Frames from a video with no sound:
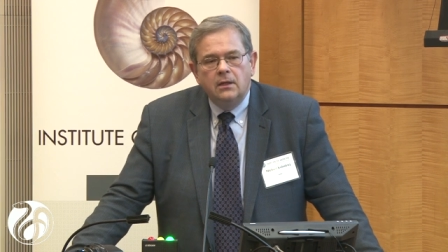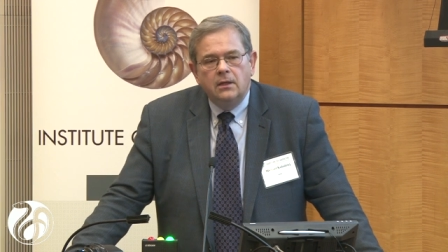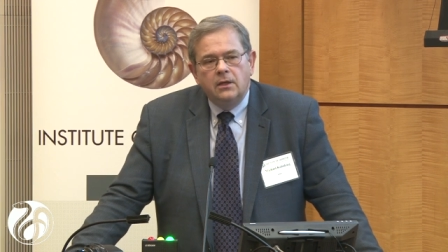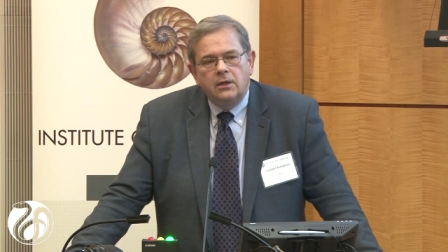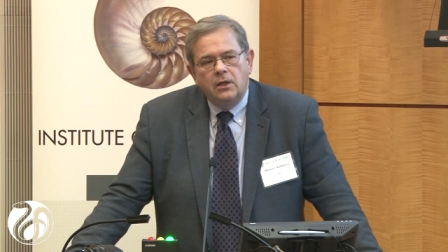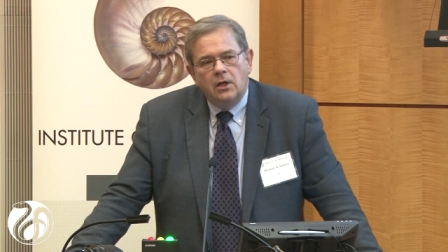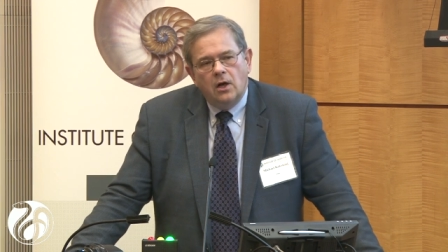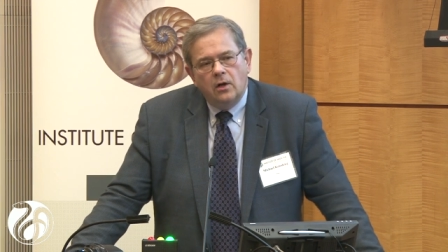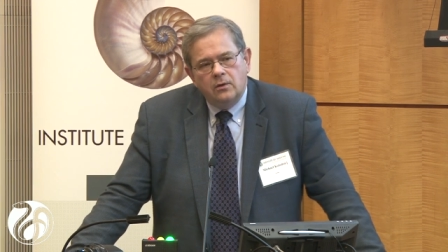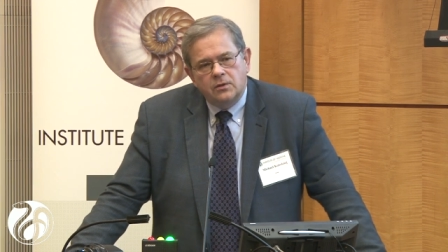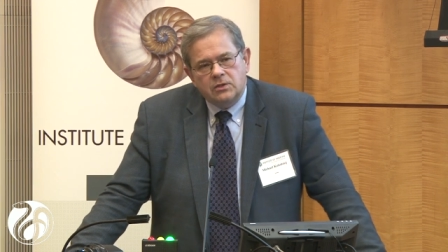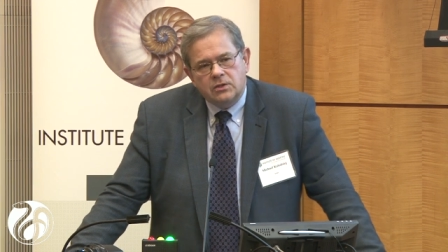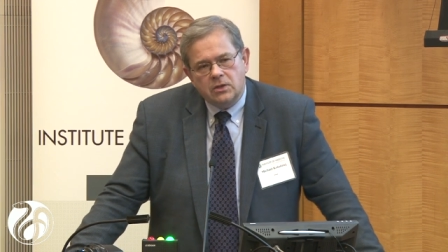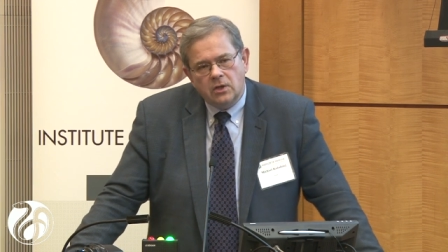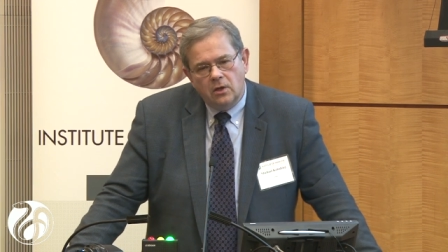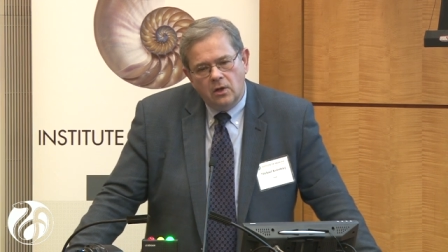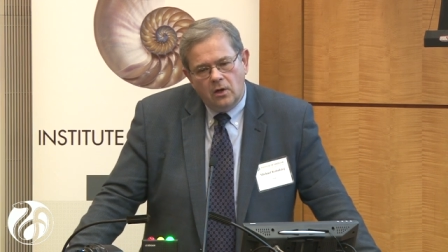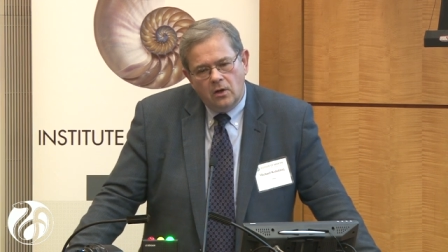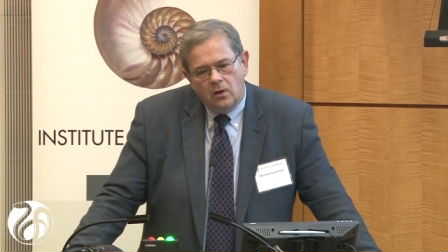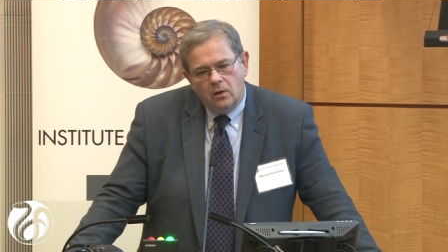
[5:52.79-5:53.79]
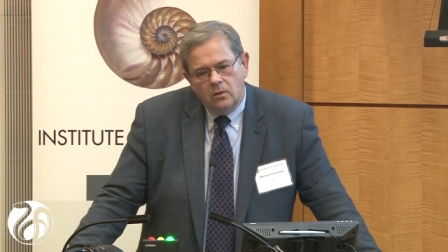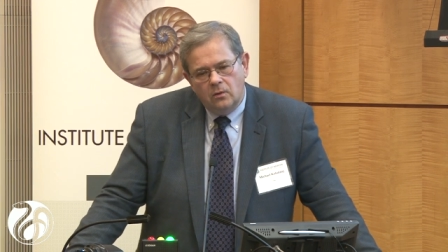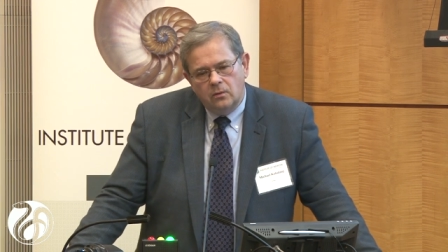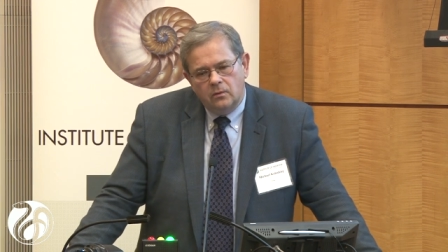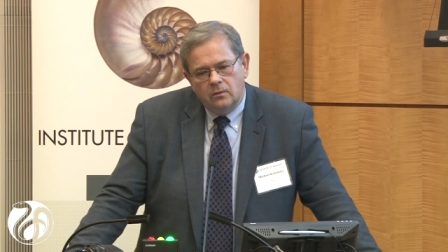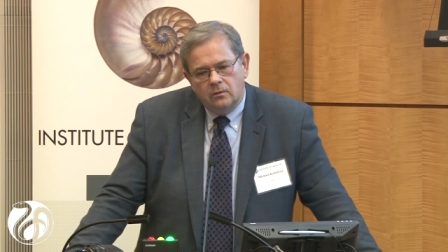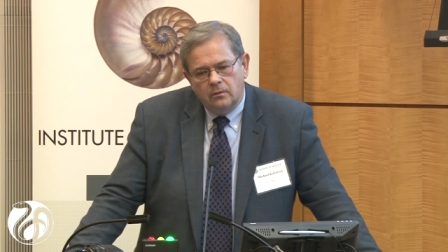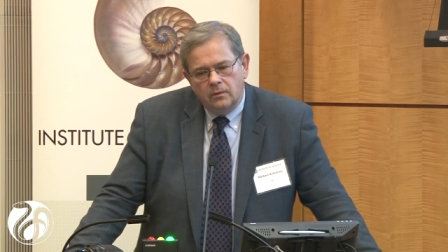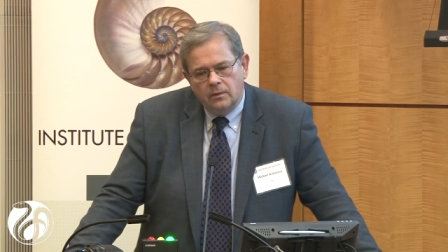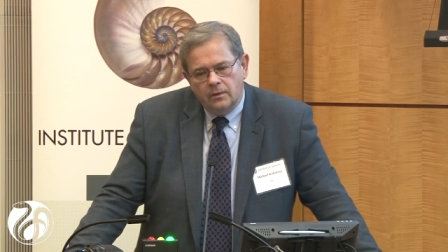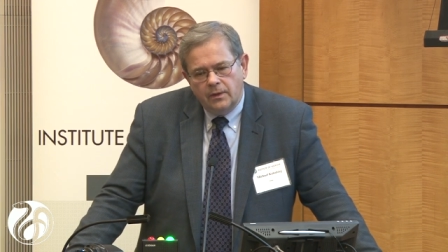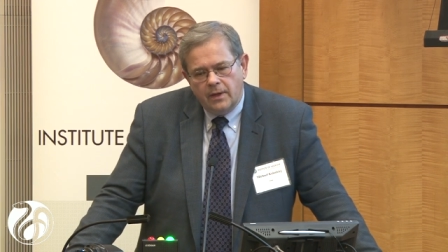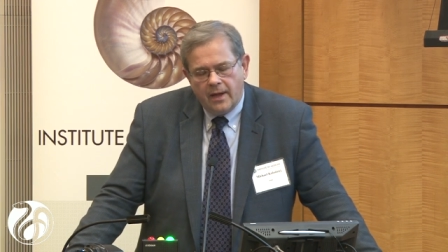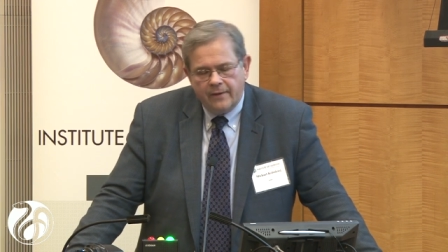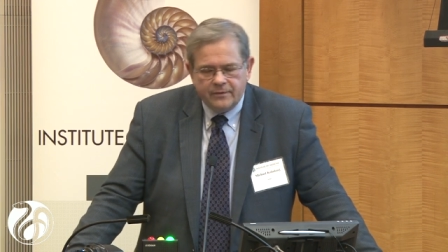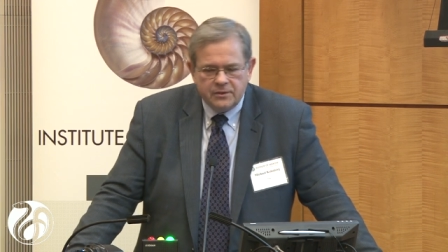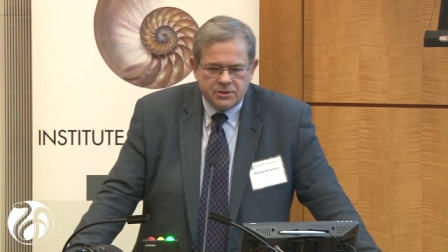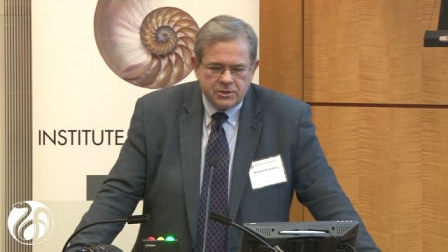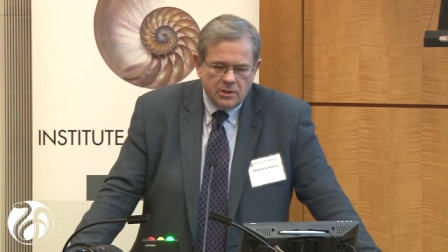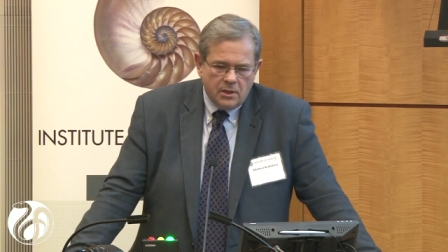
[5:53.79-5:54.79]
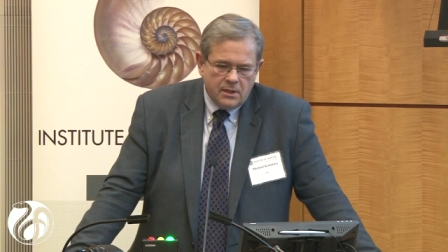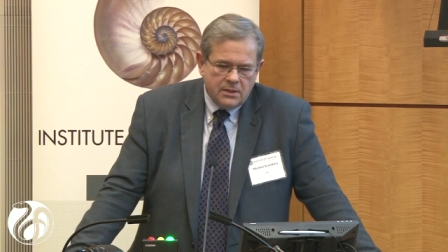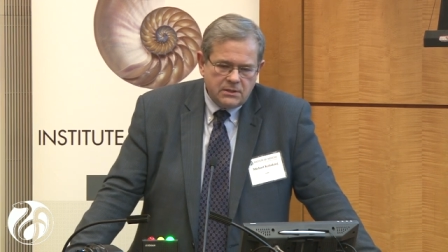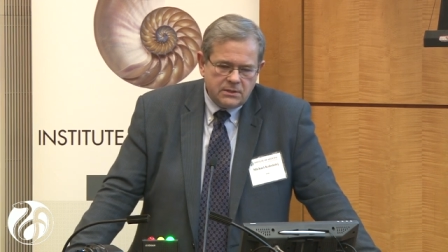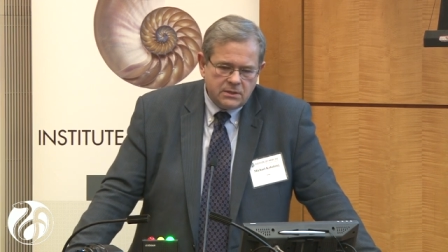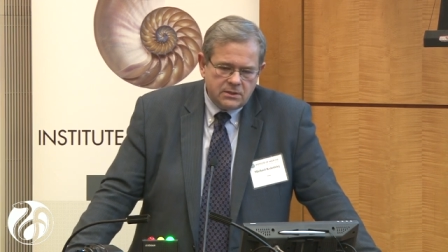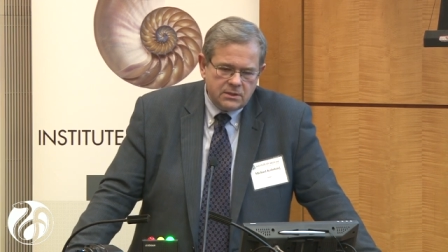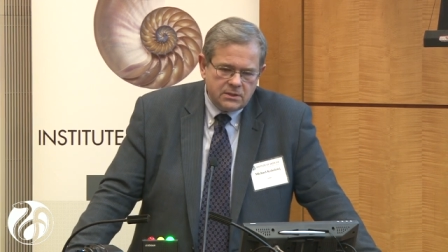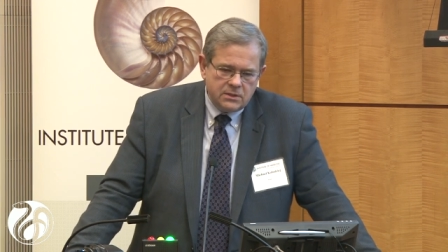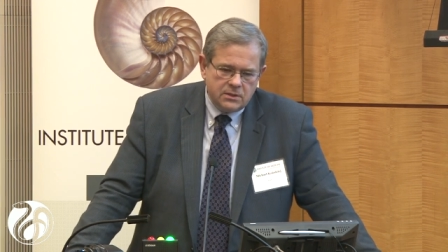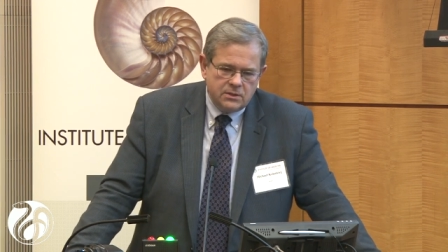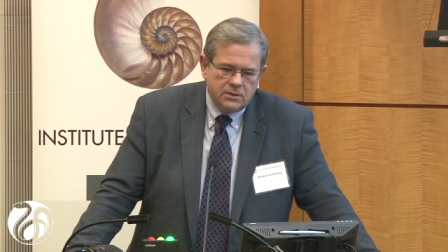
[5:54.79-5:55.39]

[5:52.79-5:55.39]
You know, so you have insurance,